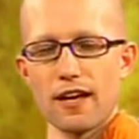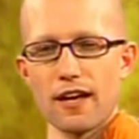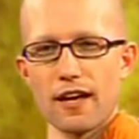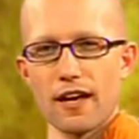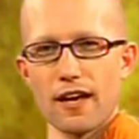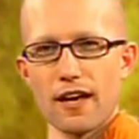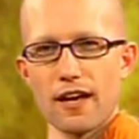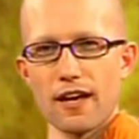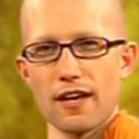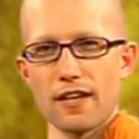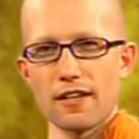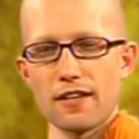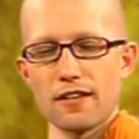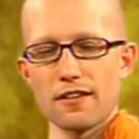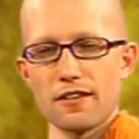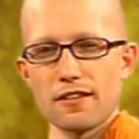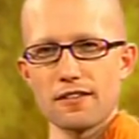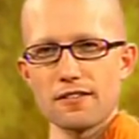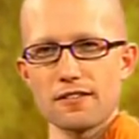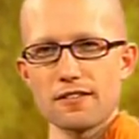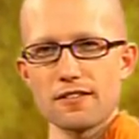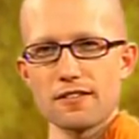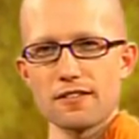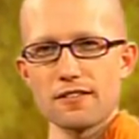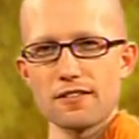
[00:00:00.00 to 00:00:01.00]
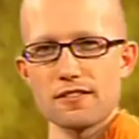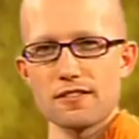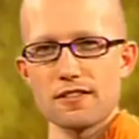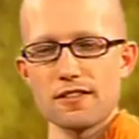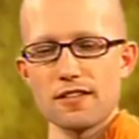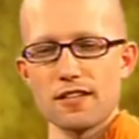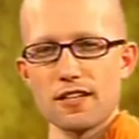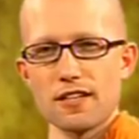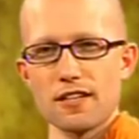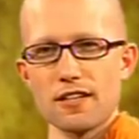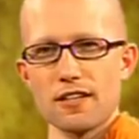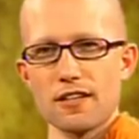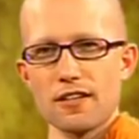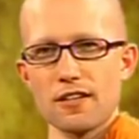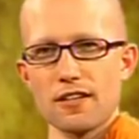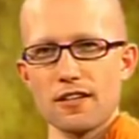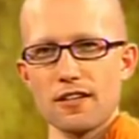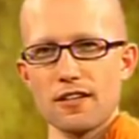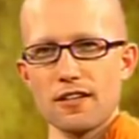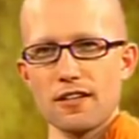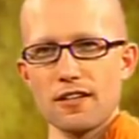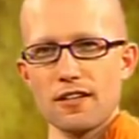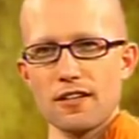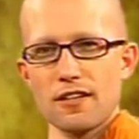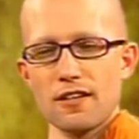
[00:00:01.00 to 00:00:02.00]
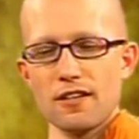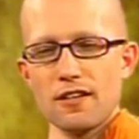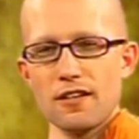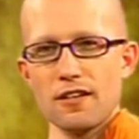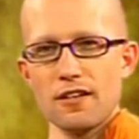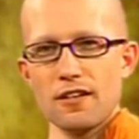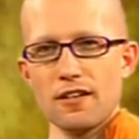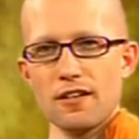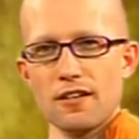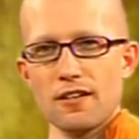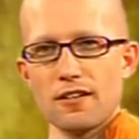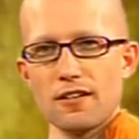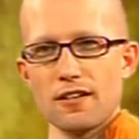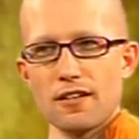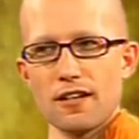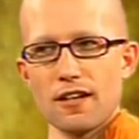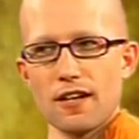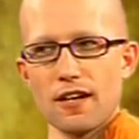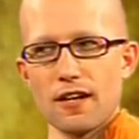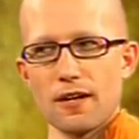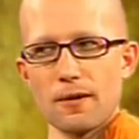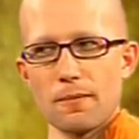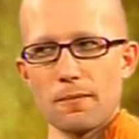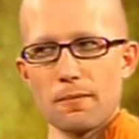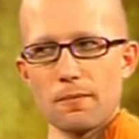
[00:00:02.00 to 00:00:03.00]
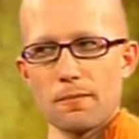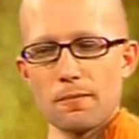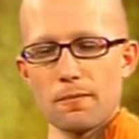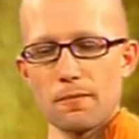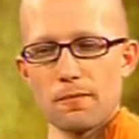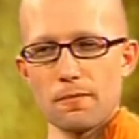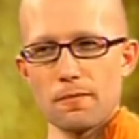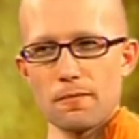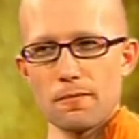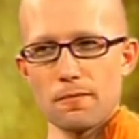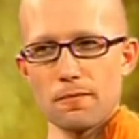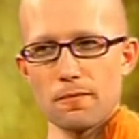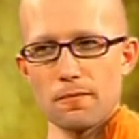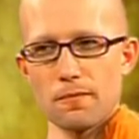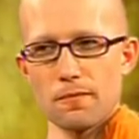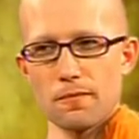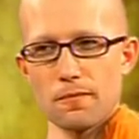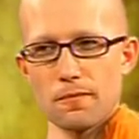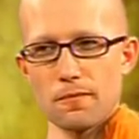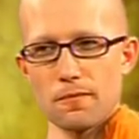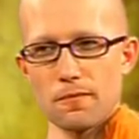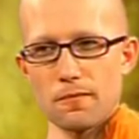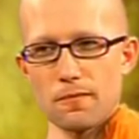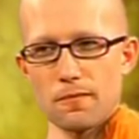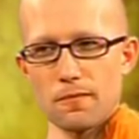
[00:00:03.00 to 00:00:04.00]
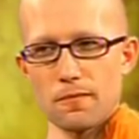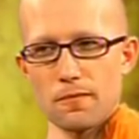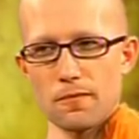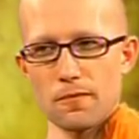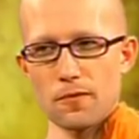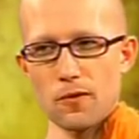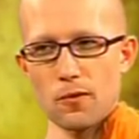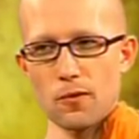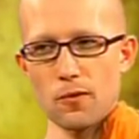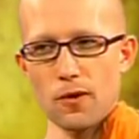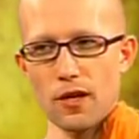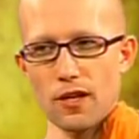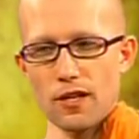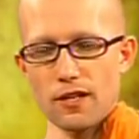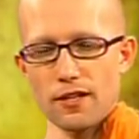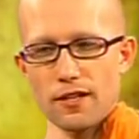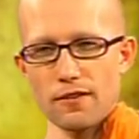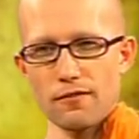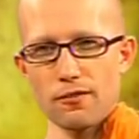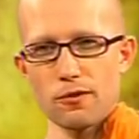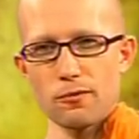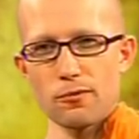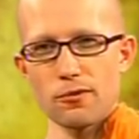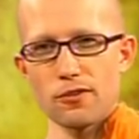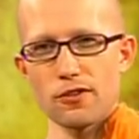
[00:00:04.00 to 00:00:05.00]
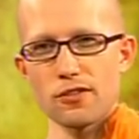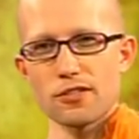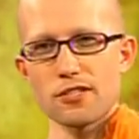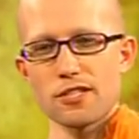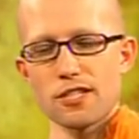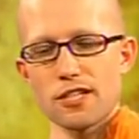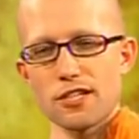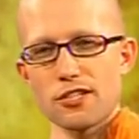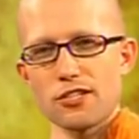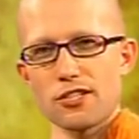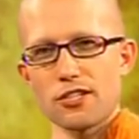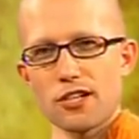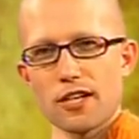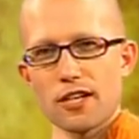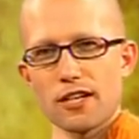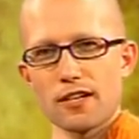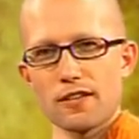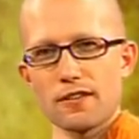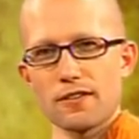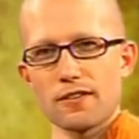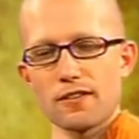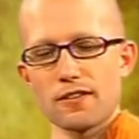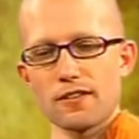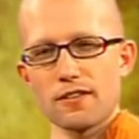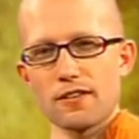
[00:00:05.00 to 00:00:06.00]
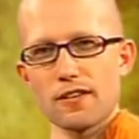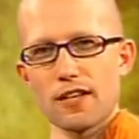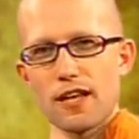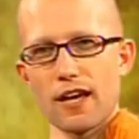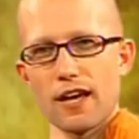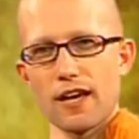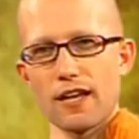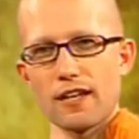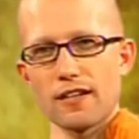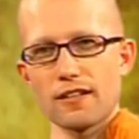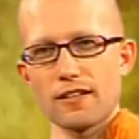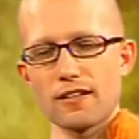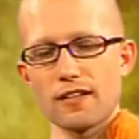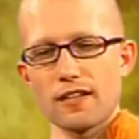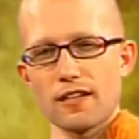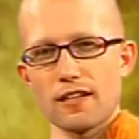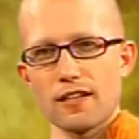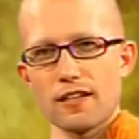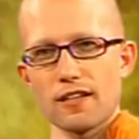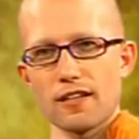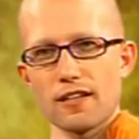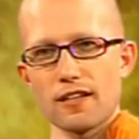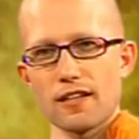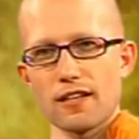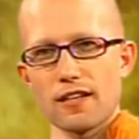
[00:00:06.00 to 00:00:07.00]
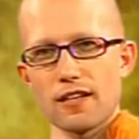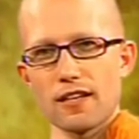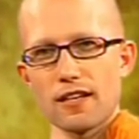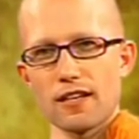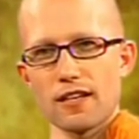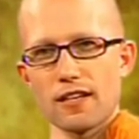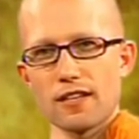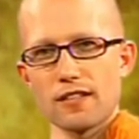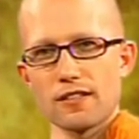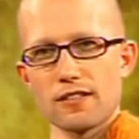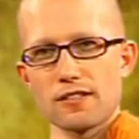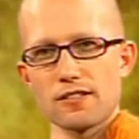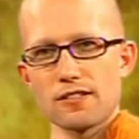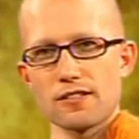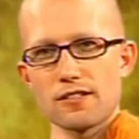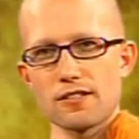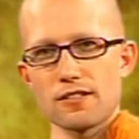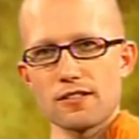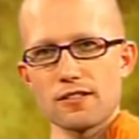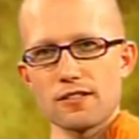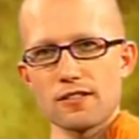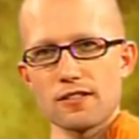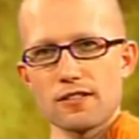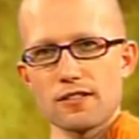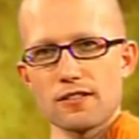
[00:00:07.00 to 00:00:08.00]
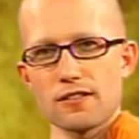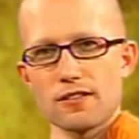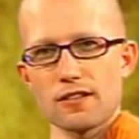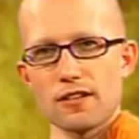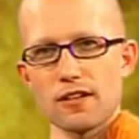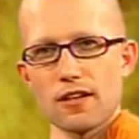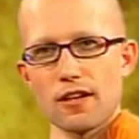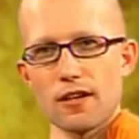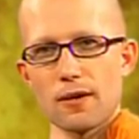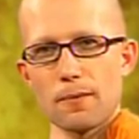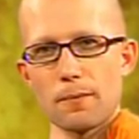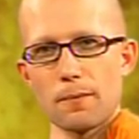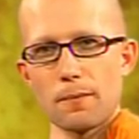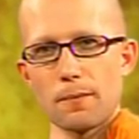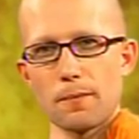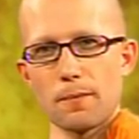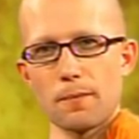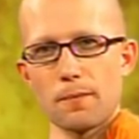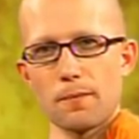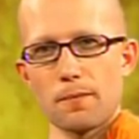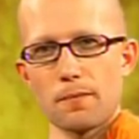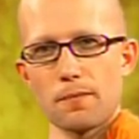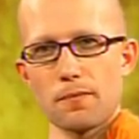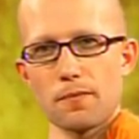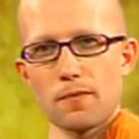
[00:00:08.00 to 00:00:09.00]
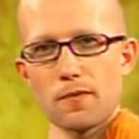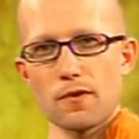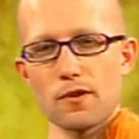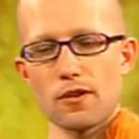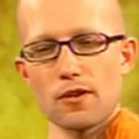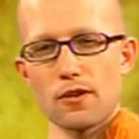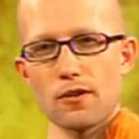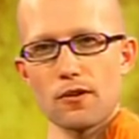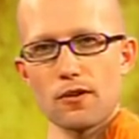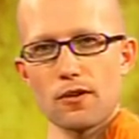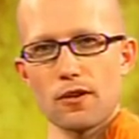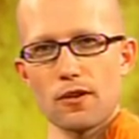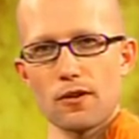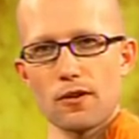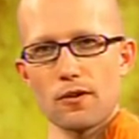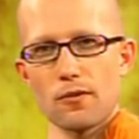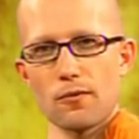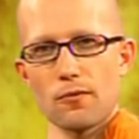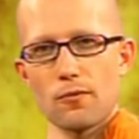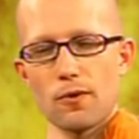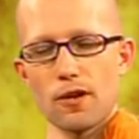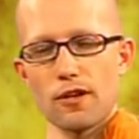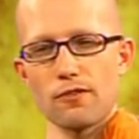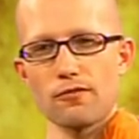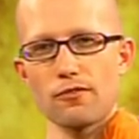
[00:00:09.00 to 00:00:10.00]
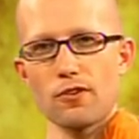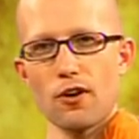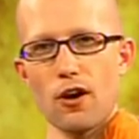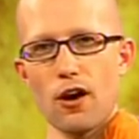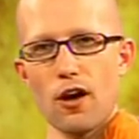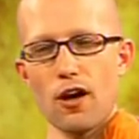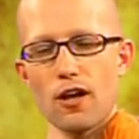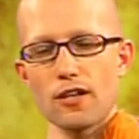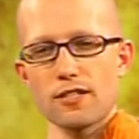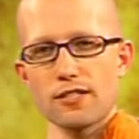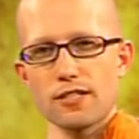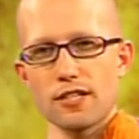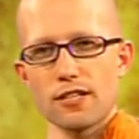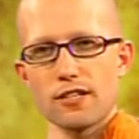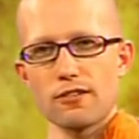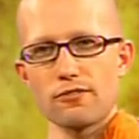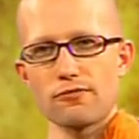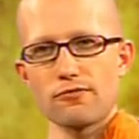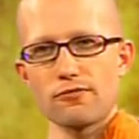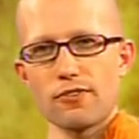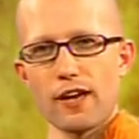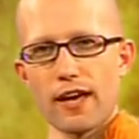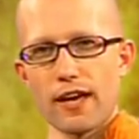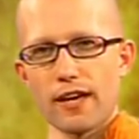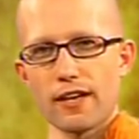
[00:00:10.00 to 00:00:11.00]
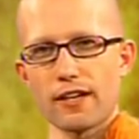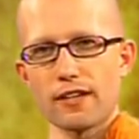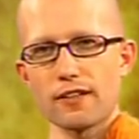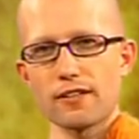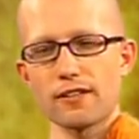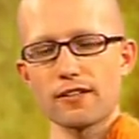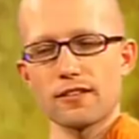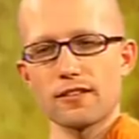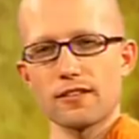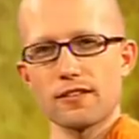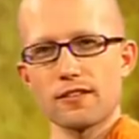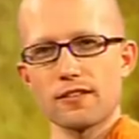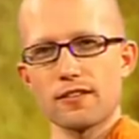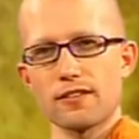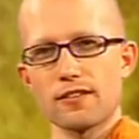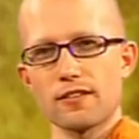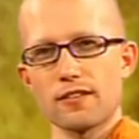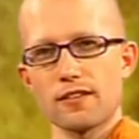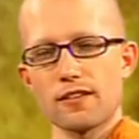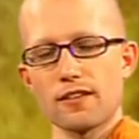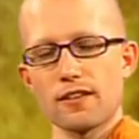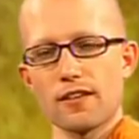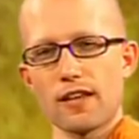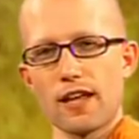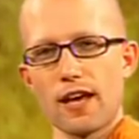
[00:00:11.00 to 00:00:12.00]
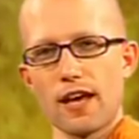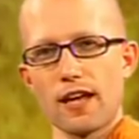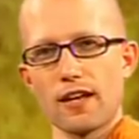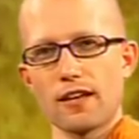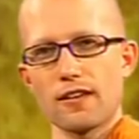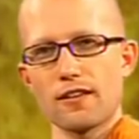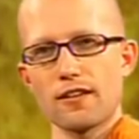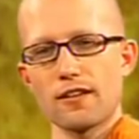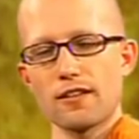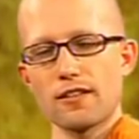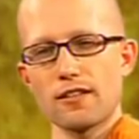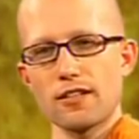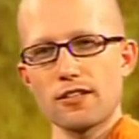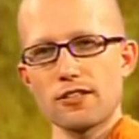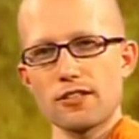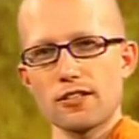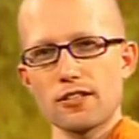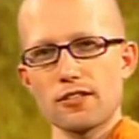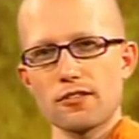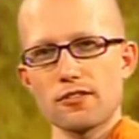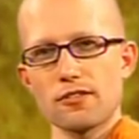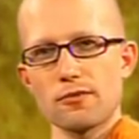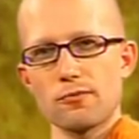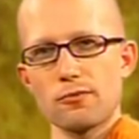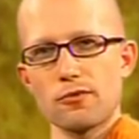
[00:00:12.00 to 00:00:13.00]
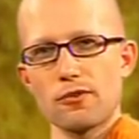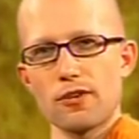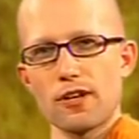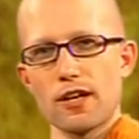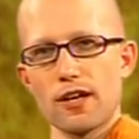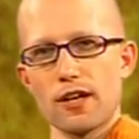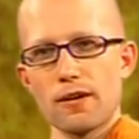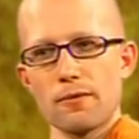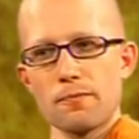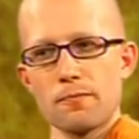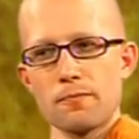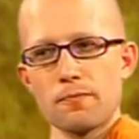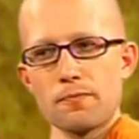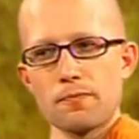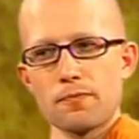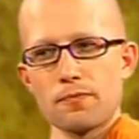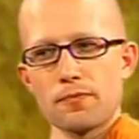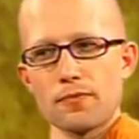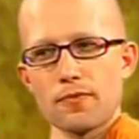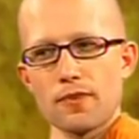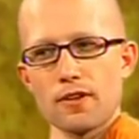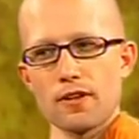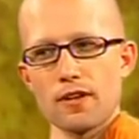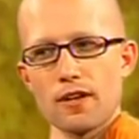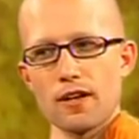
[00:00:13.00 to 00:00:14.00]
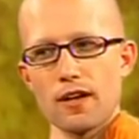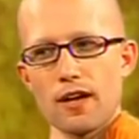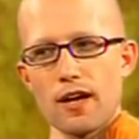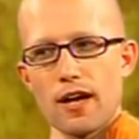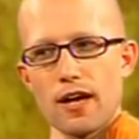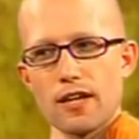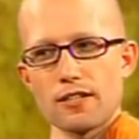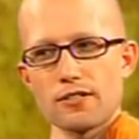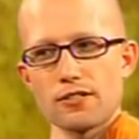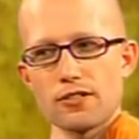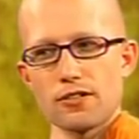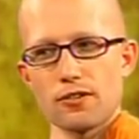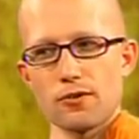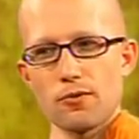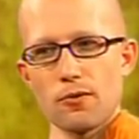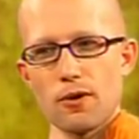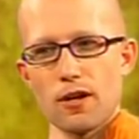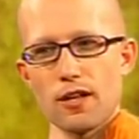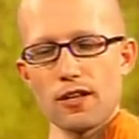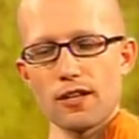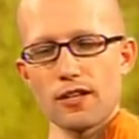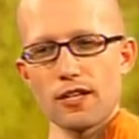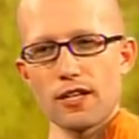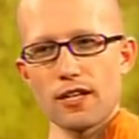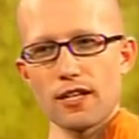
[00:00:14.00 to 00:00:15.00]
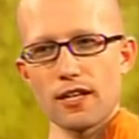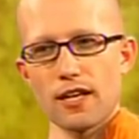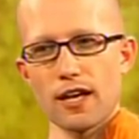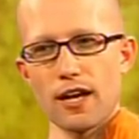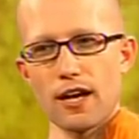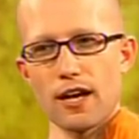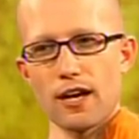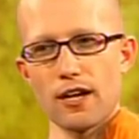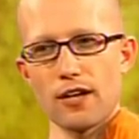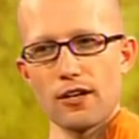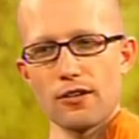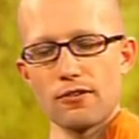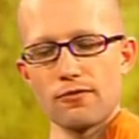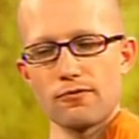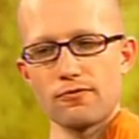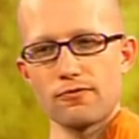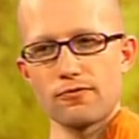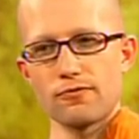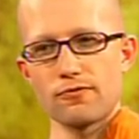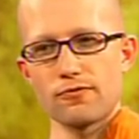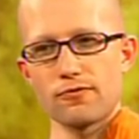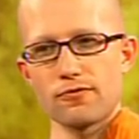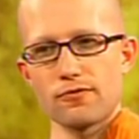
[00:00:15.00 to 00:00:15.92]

and this is the um, quality of the Buddha's teaching that is um, one of cause and effect, that the teachings of the Buddha has the quality of